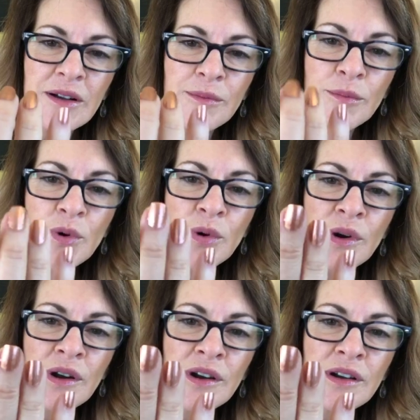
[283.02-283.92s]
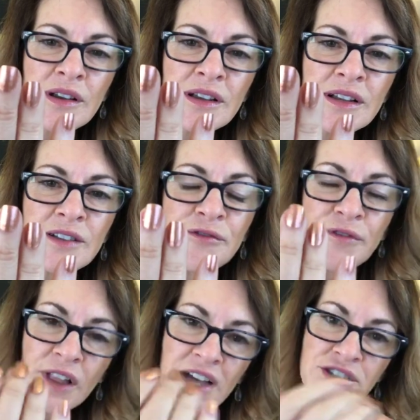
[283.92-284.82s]
more
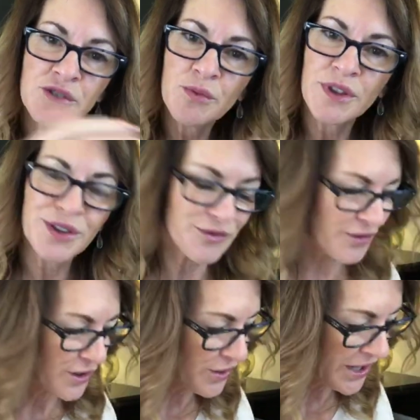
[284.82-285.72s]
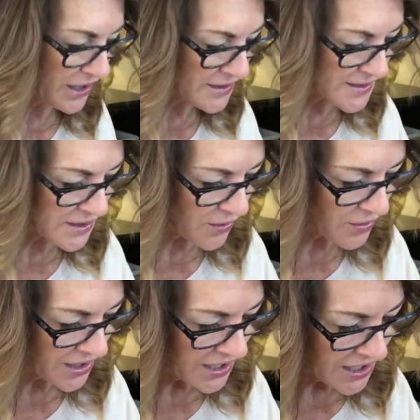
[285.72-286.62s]
flush with your fingernails. So
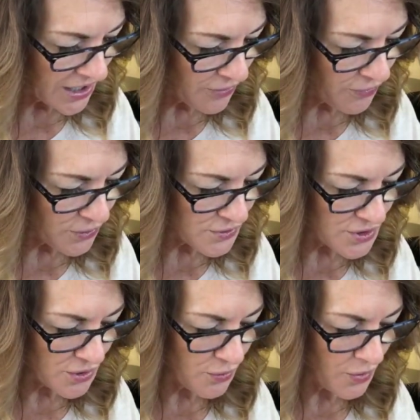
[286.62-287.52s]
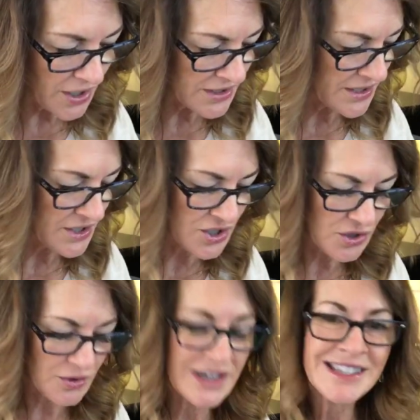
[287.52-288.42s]
if you do want to
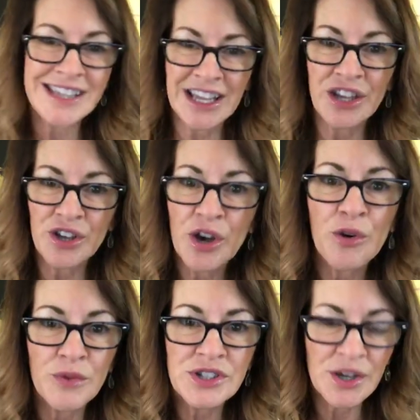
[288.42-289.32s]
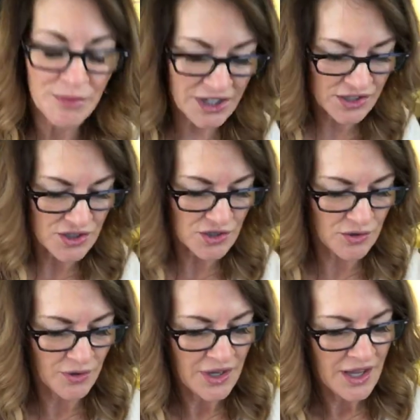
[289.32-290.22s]
do a second coat, which I'm gonna
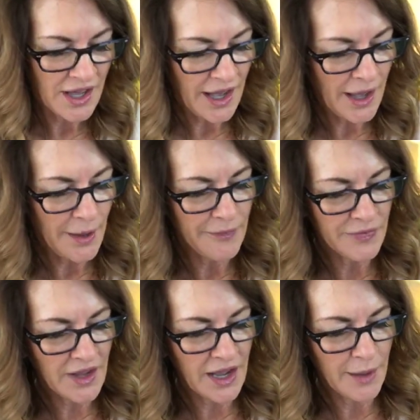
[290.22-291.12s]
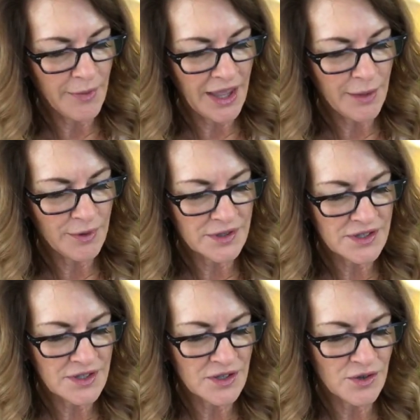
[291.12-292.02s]
do, I'm able
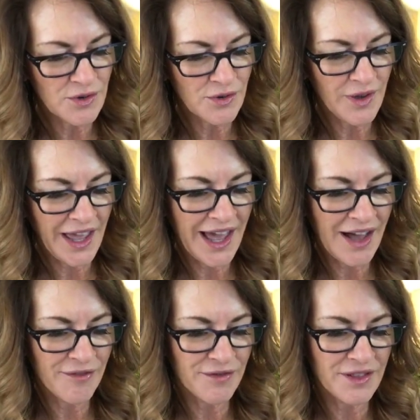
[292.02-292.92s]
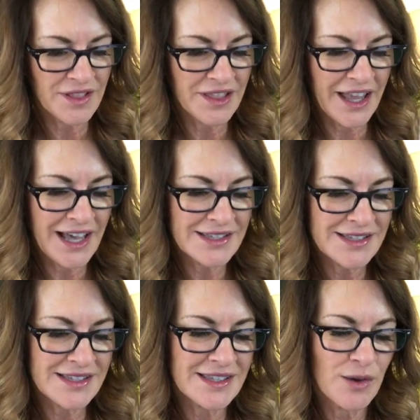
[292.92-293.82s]
to have
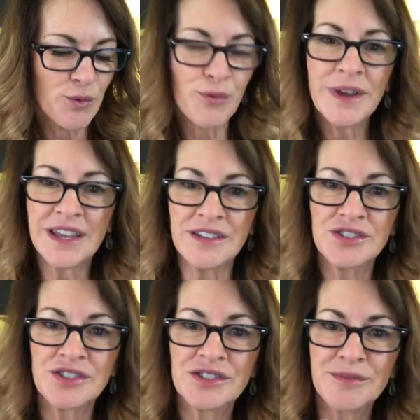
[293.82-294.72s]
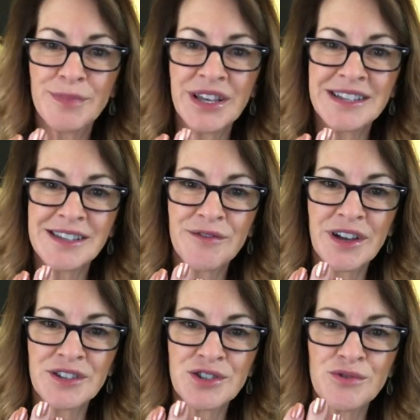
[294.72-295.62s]
less ridge because I've
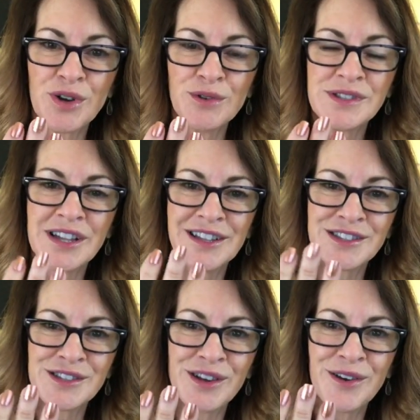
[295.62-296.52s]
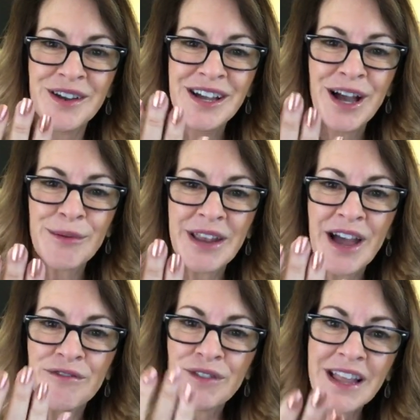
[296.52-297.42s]
got two coats on, so I'm gonna
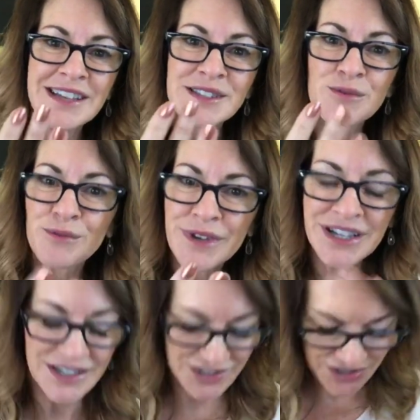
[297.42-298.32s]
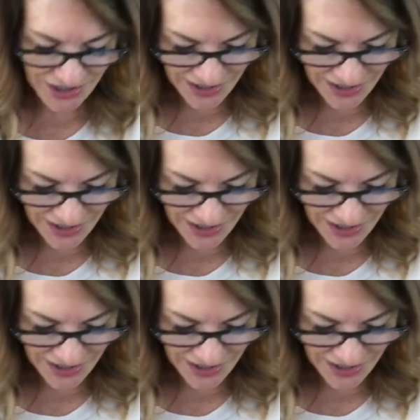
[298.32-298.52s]
have less ridge